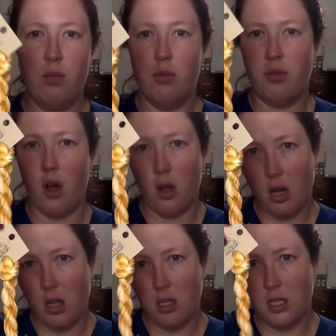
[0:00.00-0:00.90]
fall
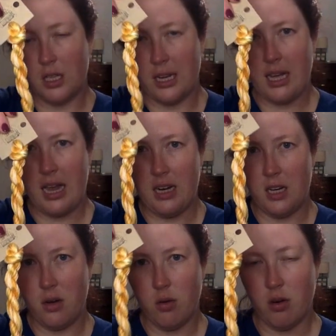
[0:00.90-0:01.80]
colors, like candy
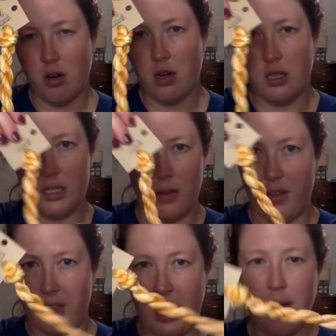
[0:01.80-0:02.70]
corn and stuff
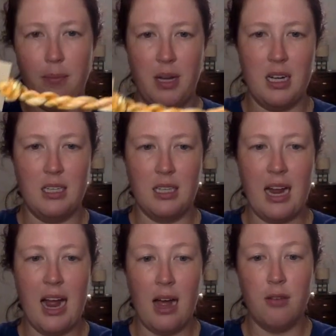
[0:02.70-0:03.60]
like that, because I
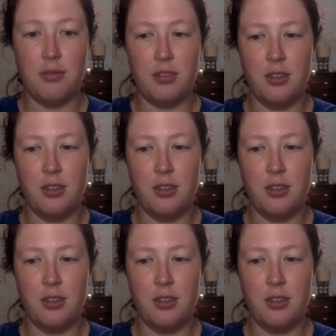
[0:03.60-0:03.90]
have